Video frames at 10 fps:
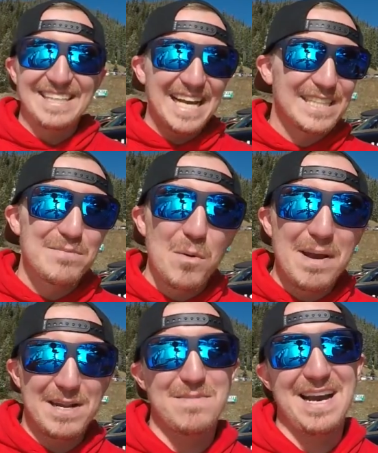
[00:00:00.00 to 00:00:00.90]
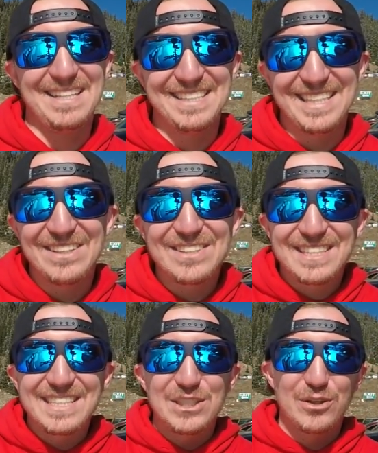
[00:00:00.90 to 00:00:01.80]
Guys, the momentum behind this channel
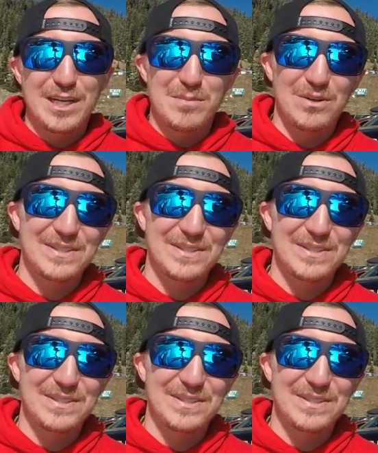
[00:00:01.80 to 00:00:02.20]
is incredible.